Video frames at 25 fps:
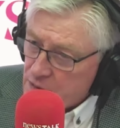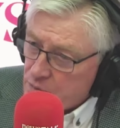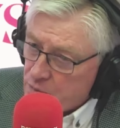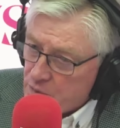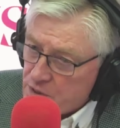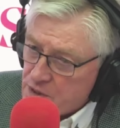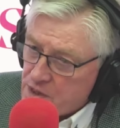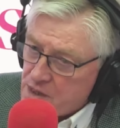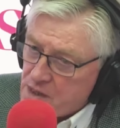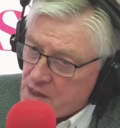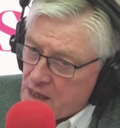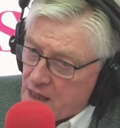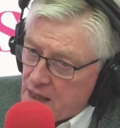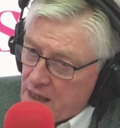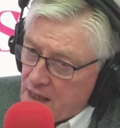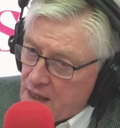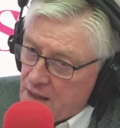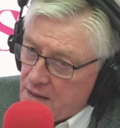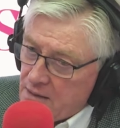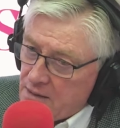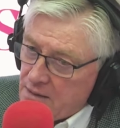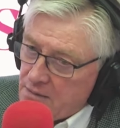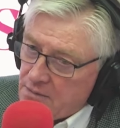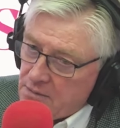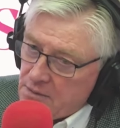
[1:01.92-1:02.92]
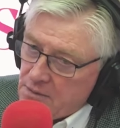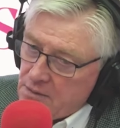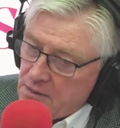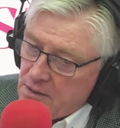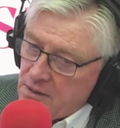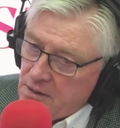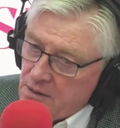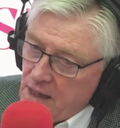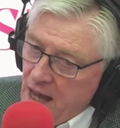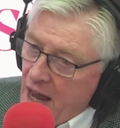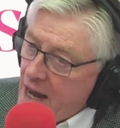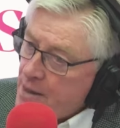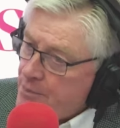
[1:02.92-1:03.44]
it was
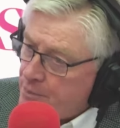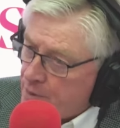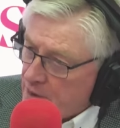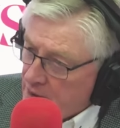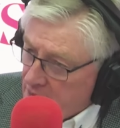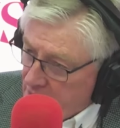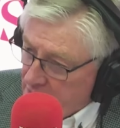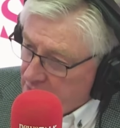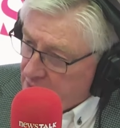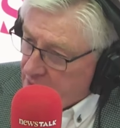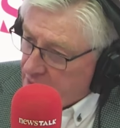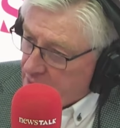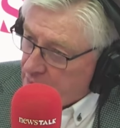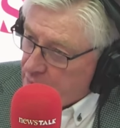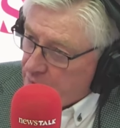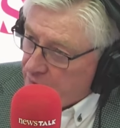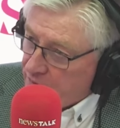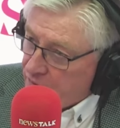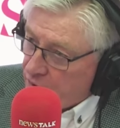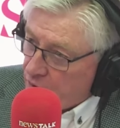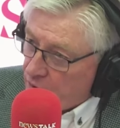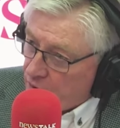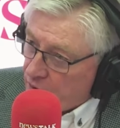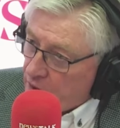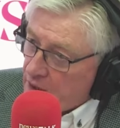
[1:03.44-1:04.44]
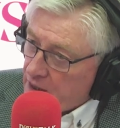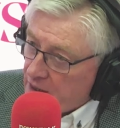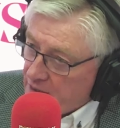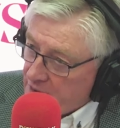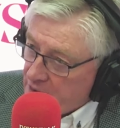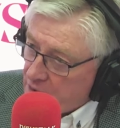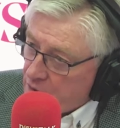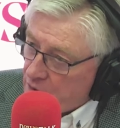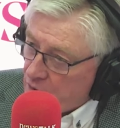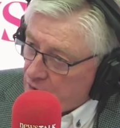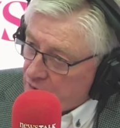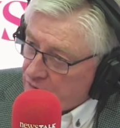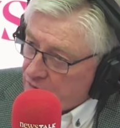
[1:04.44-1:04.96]
April, I think, before you got the
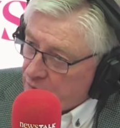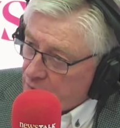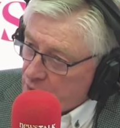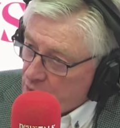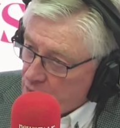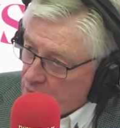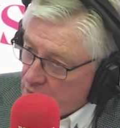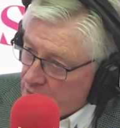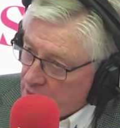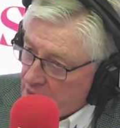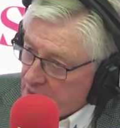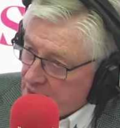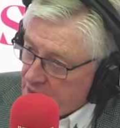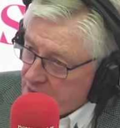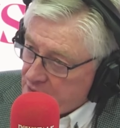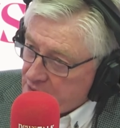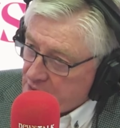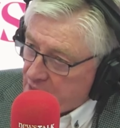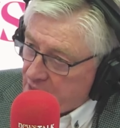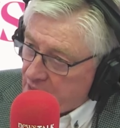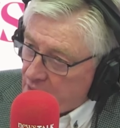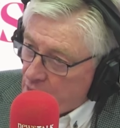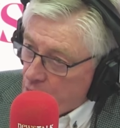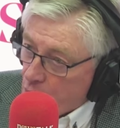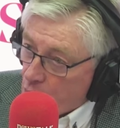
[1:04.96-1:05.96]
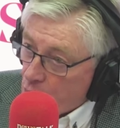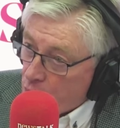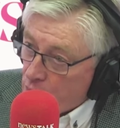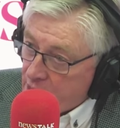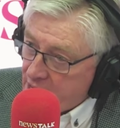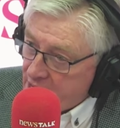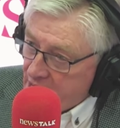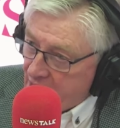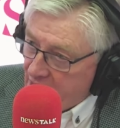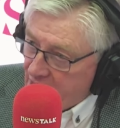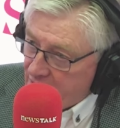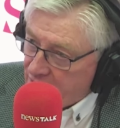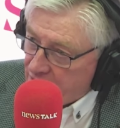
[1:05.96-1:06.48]
call from Ronan Glynn saying, we
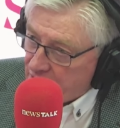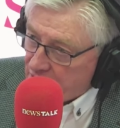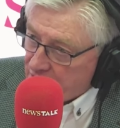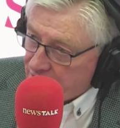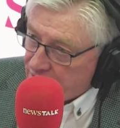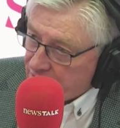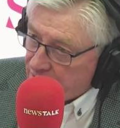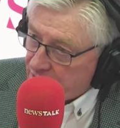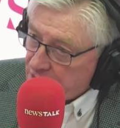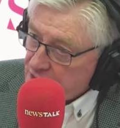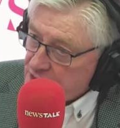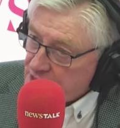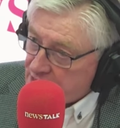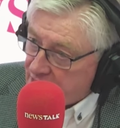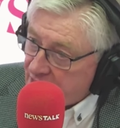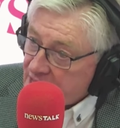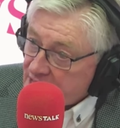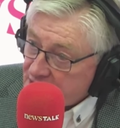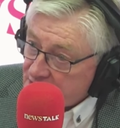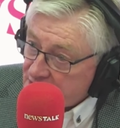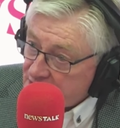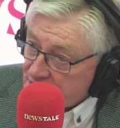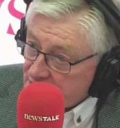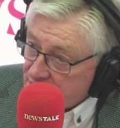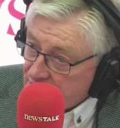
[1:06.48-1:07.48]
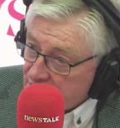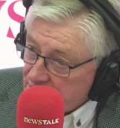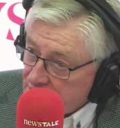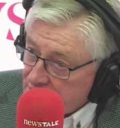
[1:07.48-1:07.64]
have our first case.